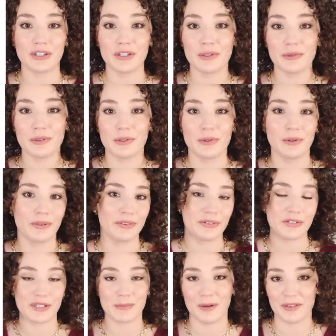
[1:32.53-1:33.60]
cuticle and
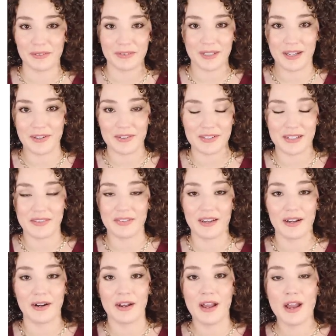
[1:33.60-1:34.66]
there's some other layers in
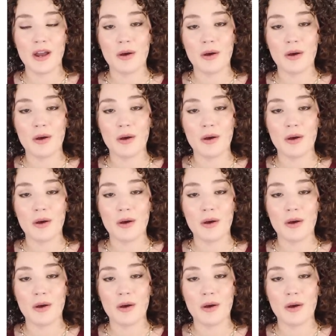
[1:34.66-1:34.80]
there.